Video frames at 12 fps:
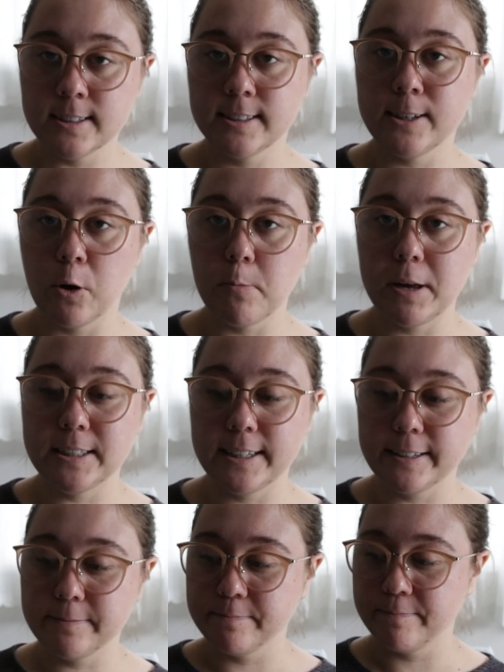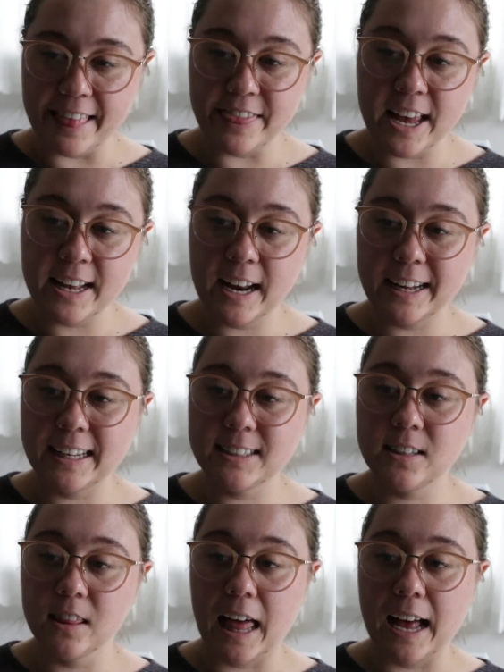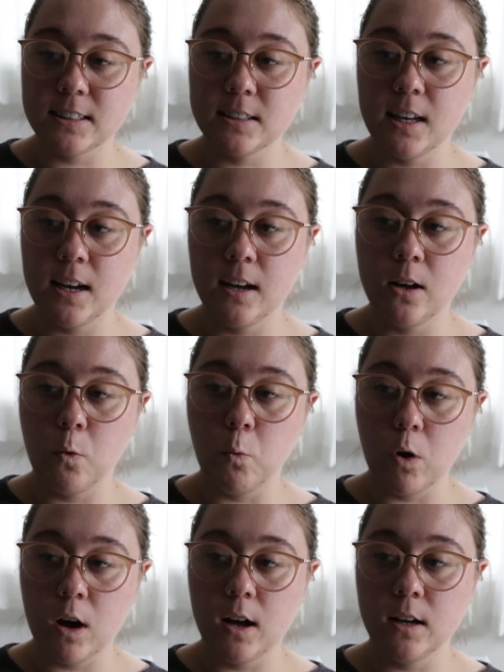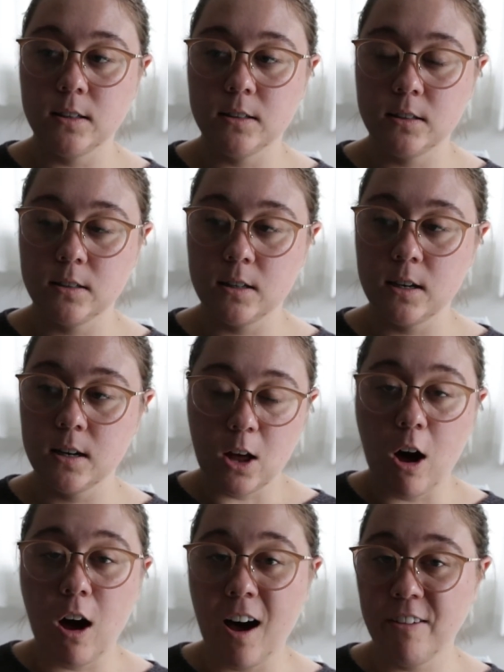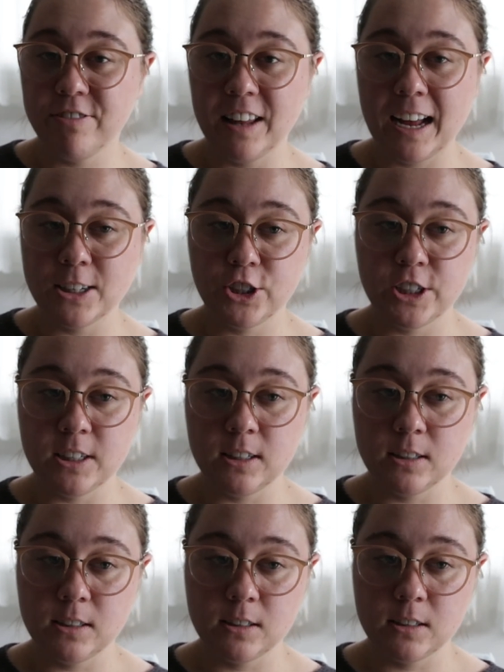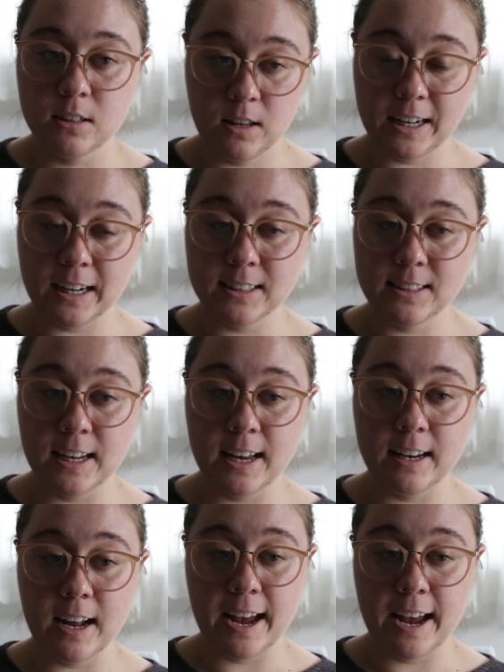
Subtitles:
so amazing. And then I guess the last thing was the hot flashes. Like I said, I